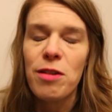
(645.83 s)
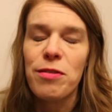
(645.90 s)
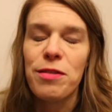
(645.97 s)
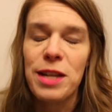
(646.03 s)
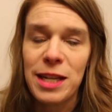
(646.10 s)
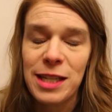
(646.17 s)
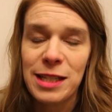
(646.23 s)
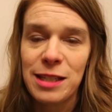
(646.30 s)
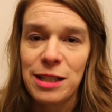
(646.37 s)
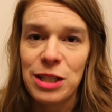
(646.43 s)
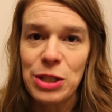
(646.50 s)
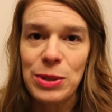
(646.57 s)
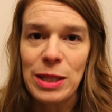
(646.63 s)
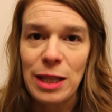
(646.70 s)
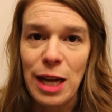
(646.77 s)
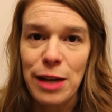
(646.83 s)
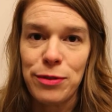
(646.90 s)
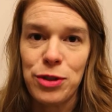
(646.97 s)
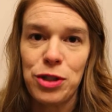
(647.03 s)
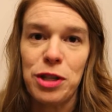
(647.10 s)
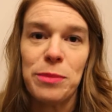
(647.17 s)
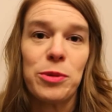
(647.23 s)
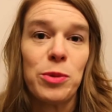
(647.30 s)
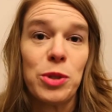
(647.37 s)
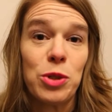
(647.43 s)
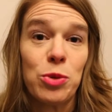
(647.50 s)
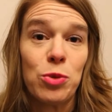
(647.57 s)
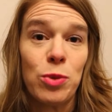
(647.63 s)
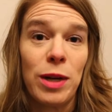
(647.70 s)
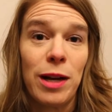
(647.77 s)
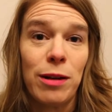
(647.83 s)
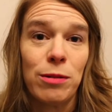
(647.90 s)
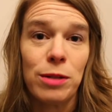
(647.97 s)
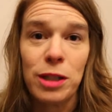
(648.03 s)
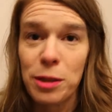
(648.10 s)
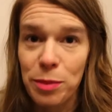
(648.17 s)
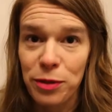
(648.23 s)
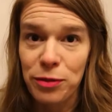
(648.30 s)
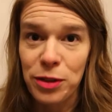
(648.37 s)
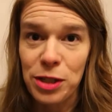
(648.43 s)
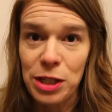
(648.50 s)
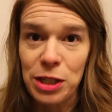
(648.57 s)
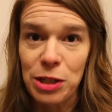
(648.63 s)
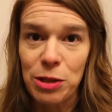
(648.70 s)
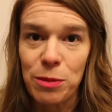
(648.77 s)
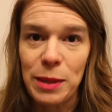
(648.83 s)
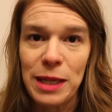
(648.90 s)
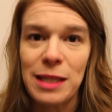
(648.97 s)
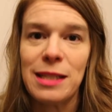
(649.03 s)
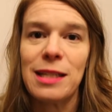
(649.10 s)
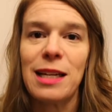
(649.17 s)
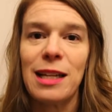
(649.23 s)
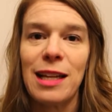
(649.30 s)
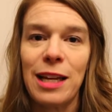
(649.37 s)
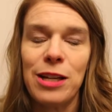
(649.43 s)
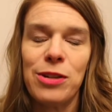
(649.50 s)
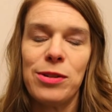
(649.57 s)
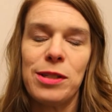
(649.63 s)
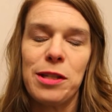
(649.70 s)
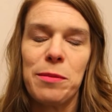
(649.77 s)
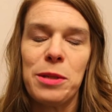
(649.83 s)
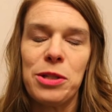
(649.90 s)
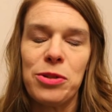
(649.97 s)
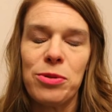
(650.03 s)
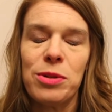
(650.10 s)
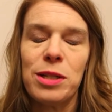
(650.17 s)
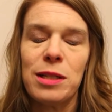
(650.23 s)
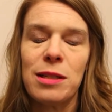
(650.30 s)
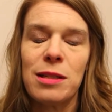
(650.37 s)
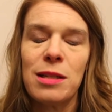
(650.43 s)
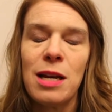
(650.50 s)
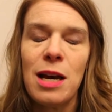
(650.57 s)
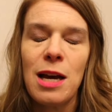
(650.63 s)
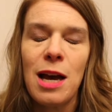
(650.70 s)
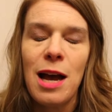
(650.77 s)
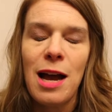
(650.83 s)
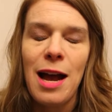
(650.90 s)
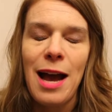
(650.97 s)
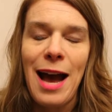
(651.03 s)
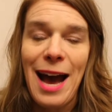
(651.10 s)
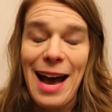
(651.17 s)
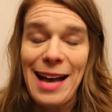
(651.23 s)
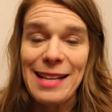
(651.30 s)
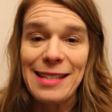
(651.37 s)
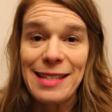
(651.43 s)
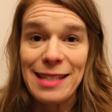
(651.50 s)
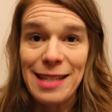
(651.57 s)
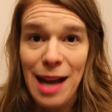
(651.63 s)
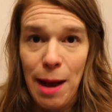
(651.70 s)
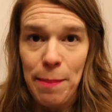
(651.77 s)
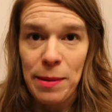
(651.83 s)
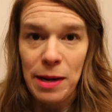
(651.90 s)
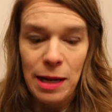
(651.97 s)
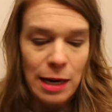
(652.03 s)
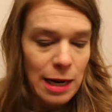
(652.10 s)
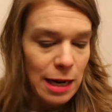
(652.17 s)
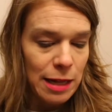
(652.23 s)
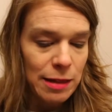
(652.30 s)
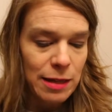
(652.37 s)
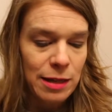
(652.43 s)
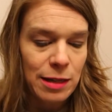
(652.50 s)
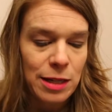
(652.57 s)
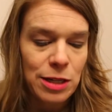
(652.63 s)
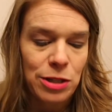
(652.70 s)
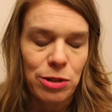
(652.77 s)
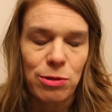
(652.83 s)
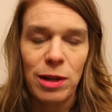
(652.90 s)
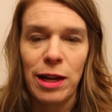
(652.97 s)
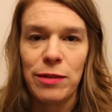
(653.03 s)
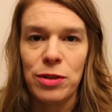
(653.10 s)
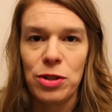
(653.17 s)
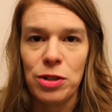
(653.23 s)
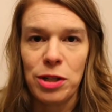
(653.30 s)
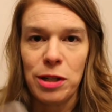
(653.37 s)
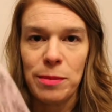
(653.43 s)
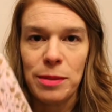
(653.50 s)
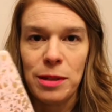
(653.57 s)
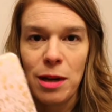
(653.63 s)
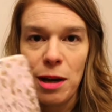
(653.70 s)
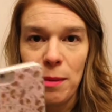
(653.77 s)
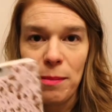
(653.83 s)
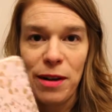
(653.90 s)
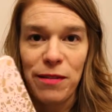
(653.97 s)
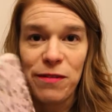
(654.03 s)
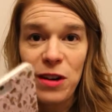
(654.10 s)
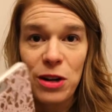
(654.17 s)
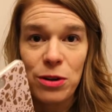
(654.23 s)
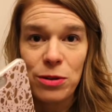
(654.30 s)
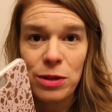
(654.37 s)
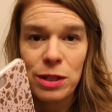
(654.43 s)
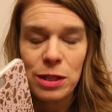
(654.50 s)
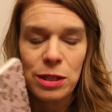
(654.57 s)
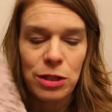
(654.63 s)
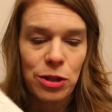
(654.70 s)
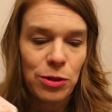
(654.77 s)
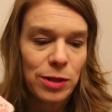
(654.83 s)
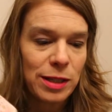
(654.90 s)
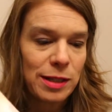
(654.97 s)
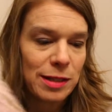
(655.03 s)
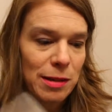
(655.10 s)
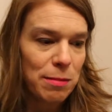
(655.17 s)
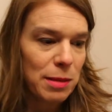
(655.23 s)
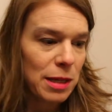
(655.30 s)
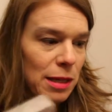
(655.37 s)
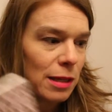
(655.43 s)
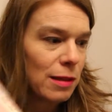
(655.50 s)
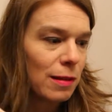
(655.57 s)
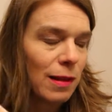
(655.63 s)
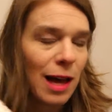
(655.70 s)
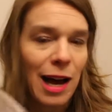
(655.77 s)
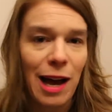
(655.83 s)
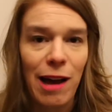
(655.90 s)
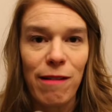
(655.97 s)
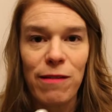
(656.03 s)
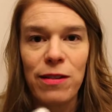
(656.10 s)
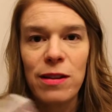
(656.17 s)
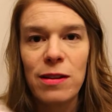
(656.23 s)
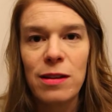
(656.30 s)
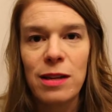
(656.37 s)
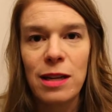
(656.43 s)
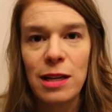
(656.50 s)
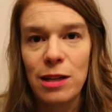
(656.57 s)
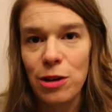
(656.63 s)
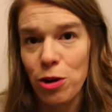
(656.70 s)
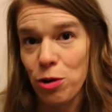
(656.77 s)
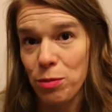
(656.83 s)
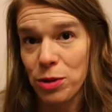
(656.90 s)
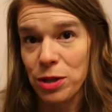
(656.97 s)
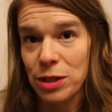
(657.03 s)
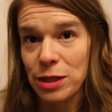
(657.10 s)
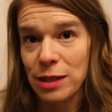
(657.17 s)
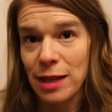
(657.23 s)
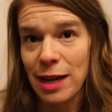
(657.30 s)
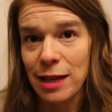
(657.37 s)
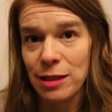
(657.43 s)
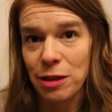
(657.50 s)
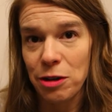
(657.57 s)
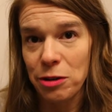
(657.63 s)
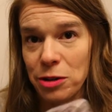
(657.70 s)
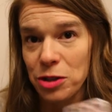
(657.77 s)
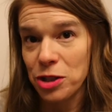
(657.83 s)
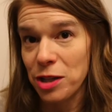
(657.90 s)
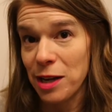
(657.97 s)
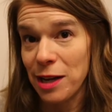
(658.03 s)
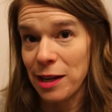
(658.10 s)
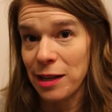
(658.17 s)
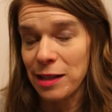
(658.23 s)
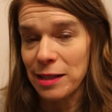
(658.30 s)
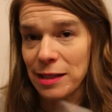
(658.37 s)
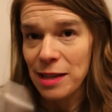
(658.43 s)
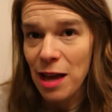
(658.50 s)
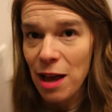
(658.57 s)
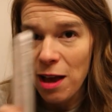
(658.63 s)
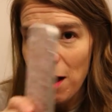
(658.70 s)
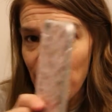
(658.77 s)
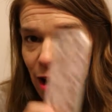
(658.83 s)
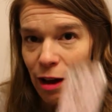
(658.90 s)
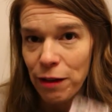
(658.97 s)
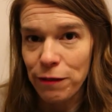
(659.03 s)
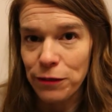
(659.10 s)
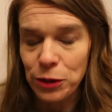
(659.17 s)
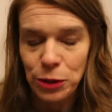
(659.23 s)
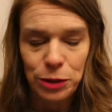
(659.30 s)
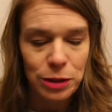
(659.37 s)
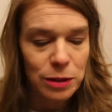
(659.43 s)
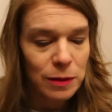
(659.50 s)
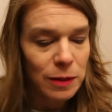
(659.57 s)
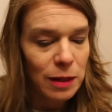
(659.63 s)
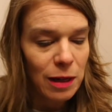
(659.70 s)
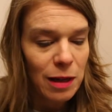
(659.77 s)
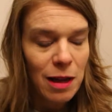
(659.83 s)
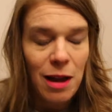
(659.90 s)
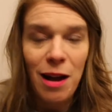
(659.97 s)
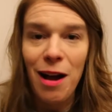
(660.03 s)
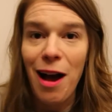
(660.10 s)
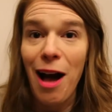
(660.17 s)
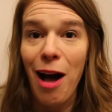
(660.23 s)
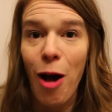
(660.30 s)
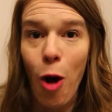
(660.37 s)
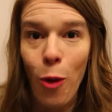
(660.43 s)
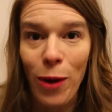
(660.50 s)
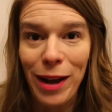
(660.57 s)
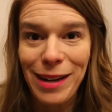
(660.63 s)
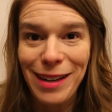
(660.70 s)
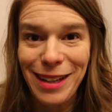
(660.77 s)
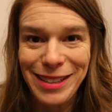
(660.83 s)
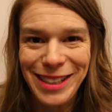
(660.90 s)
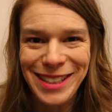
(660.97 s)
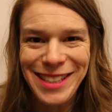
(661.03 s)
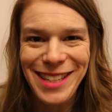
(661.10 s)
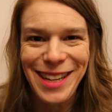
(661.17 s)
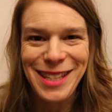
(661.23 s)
then I can start doing live streams, which is what I really prefer to do because I'd like you to see me do this as it's happening. And I think I can do live streams on my phone so you could see me live in Home Goods as all these shenanigans unfold. All right, I'll talk to you